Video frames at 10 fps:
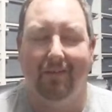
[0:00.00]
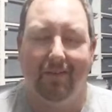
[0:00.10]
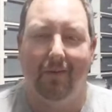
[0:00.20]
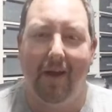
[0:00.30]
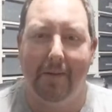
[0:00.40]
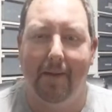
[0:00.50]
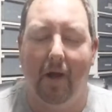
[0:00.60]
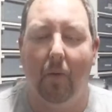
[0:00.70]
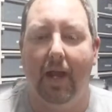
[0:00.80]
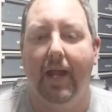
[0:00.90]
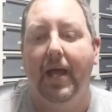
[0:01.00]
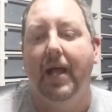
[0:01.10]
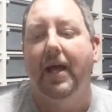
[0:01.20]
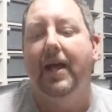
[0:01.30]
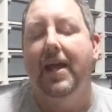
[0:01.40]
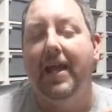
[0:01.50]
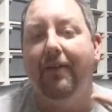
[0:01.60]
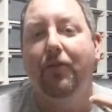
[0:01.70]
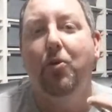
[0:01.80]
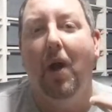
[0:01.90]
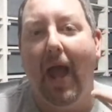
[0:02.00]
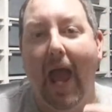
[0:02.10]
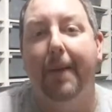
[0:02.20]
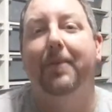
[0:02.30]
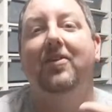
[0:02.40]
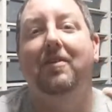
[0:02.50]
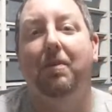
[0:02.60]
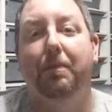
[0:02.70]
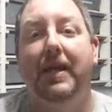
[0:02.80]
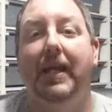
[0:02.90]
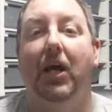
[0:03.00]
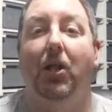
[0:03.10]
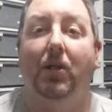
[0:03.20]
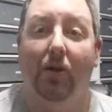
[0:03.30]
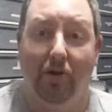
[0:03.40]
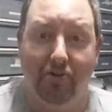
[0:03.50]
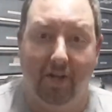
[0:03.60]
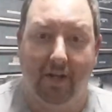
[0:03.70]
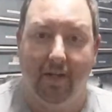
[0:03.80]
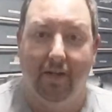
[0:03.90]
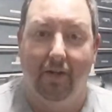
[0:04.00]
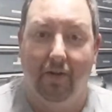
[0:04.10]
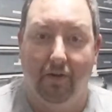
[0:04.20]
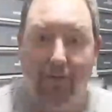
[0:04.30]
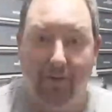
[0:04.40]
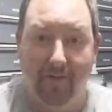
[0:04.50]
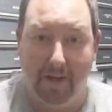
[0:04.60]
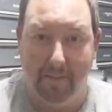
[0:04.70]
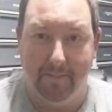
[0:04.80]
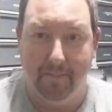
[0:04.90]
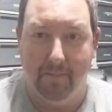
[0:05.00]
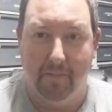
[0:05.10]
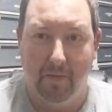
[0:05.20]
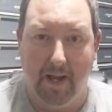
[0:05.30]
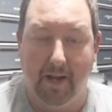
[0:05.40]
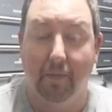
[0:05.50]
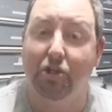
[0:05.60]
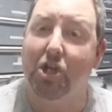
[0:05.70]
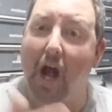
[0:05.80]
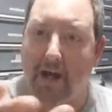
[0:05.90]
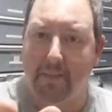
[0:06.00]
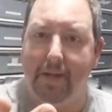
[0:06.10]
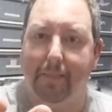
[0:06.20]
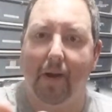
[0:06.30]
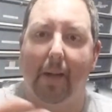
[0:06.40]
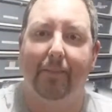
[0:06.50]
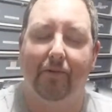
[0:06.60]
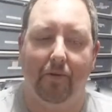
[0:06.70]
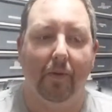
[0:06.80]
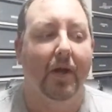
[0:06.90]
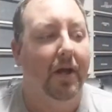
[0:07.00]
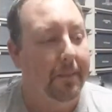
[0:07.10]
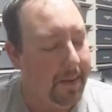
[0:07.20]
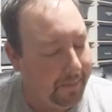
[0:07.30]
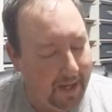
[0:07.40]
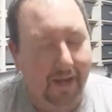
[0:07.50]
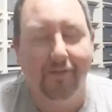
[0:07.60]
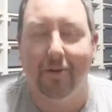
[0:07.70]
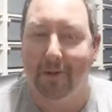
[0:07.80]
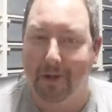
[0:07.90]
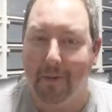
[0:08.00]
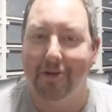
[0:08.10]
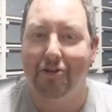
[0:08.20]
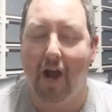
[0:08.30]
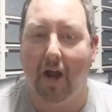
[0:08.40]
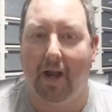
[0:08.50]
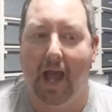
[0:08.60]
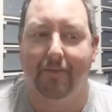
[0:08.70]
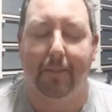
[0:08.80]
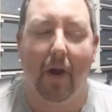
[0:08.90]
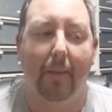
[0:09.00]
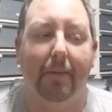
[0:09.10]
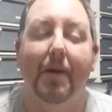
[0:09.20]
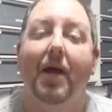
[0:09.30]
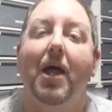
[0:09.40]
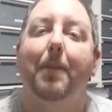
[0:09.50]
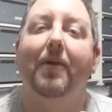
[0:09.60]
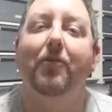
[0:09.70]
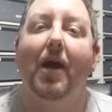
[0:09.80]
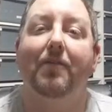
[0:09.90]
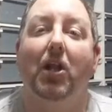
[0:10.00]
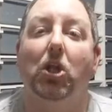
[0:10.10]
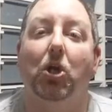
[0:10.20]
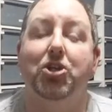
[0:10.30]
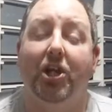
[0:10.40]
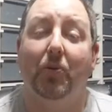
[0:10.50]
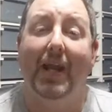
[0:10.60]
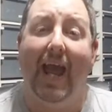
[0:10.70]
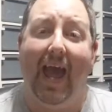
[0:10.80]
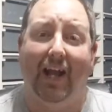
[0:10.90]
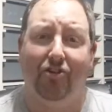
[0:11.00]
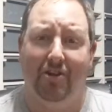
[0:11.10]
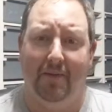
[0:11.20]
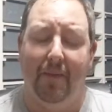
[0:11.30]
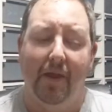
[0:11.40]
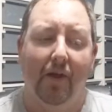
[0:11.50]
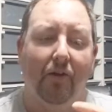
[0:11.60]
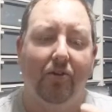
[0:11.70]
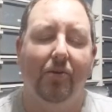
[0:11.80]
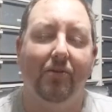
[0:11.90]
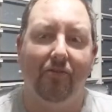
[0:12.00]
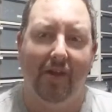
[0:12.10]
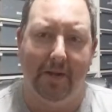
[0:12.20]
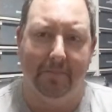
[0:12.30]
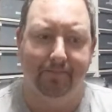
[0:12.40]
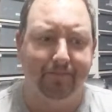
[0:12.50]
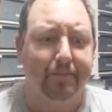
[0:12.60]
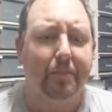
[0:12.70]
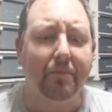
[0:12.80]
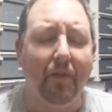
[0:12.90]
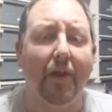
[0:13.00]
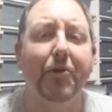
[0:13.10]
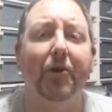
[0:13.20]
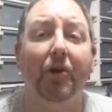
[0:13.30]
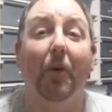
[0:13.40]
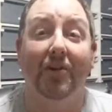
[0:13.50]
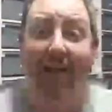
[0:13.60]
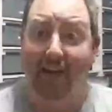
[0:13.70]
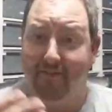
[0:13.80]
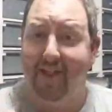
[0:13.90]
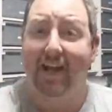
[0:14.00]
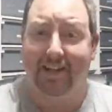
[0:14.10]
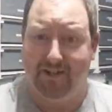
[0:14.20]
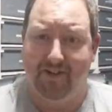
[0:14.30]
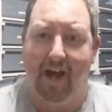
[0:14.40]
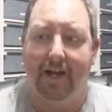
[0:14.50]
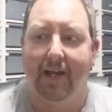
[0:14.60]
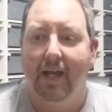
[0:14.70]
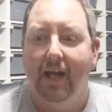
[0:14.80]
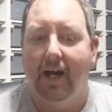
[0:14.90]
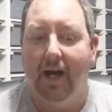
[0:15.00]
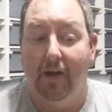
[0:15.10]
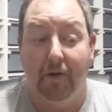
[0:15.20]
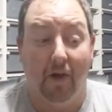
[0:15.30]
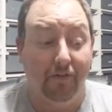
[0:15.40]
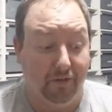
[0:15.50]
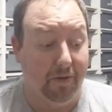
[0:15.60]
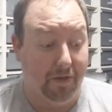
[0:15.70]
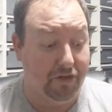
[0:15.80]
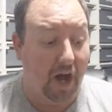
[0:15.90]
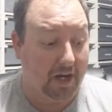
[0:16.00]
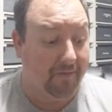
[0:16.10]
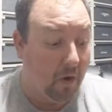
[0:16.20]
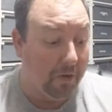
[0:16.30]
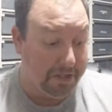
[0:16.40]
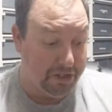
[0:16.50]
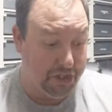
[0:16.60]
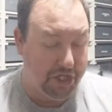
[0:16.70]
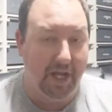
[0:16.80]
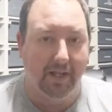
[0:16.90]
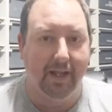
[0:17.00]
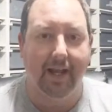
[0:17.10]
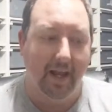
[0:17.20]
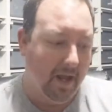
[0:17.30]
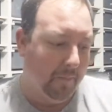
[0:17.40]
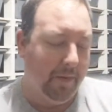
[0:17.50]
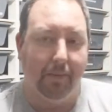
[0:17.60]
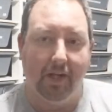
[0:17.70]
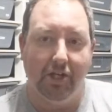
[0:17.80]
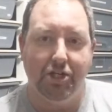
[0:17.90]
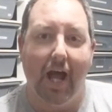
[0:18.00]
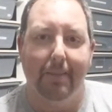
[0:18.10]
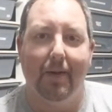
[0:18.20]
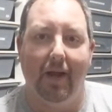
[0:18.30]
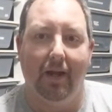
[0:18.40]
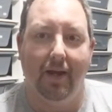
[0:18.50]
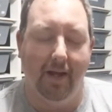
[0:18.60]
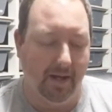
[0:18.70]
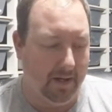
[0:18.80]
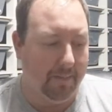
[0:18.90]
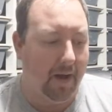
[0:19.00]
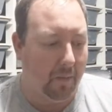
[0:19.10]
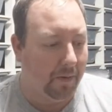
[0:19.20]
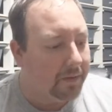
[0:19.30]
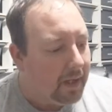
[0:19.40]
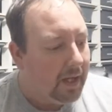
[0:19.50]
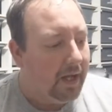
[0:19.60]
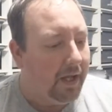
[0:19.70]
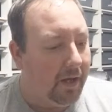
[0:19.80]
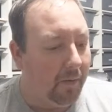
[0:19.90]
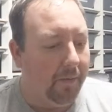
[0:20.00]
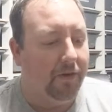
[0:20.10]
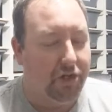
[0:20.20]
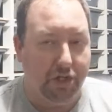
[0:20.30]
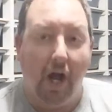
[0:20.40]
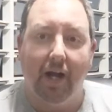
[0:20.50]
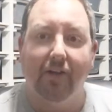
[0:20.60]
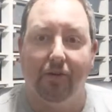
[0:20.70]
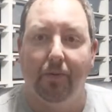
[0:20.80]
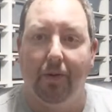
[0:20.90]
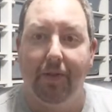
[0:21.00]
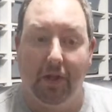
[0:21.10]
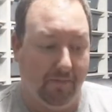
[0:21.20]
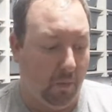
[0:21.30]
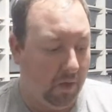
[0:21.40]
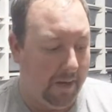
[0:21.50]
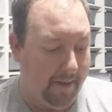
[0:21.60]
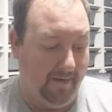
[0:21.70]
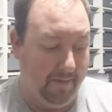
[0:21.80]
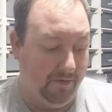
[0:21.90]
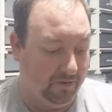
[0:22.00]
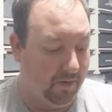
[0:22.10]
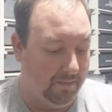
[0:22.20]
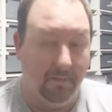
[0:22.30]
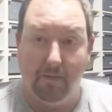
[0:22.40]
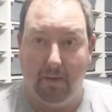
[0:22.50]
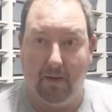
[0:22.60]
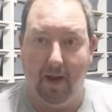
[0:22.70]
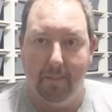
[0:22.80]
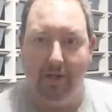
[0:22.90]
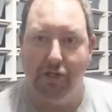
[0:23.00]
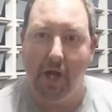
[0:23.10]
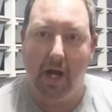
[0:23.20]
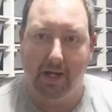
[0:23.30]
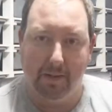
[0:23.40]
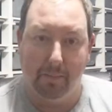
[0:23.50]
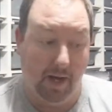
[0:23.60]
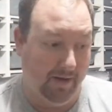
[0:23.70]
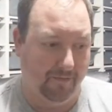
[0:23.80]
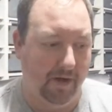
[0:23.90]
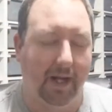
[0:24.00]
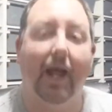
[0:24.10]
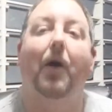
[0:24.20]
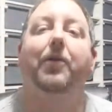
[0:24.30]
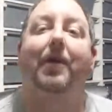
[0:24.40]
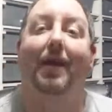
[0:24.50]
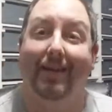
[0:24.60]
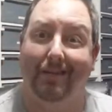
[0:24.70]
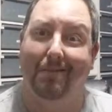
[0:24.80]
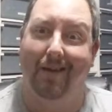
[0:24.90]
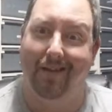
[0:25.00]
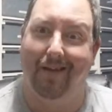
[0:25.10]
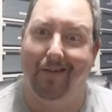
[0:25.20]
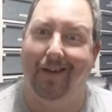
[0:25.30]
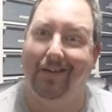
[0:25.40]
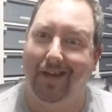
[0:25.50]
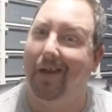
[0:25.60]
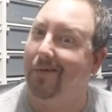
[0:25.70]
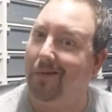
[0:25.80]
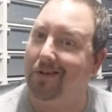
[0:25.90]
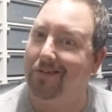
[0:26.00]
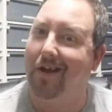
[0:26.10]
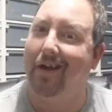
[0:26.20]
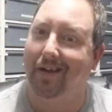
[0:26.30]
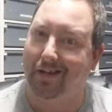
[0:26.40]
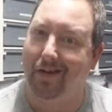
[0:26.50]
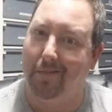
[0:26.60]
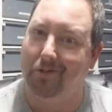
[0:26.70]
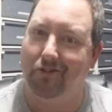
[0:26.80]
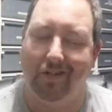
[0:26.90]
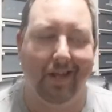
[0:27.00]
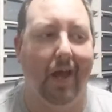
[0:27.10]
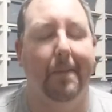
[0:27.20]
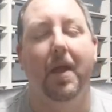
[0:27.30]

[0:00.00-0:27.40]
in a roundabout way. If you happen to be allergic to a venom, right? Well, shock could be a problem too. People can certainly go into shock and have a problem. But if you have an allergic reaction to the venom, you can go into anaphylactic shock. You can also go into shock of holy shit, like people get shot by a gun in my world. Shock is a real thing you have to worry about. Them just going, oh my God, I've been shocked, and the brain freaking out. You got to get them out of that, right? Can't go into shock. Got to calm your shit down.